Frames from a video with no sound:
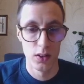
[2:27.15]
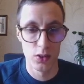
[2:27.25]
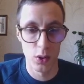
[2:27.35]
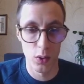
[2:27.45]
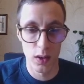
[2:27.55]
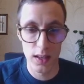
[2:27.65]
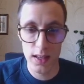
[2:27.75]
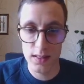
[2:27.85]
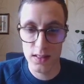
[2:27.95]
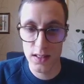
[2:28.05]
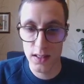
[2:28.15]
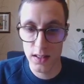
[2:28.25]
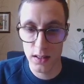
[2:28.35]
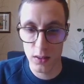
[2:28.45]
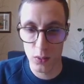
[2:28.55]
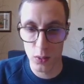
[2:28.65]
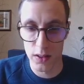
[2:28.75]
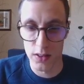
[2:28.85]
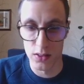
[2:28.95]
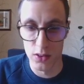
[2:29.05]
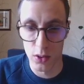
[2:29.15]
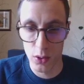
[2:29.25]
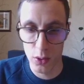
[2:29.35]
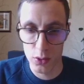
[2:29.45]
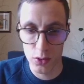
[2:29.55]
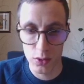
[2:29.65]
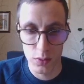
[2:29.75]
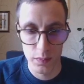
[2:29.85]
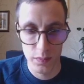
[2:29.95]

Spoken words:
So let's dig what it does.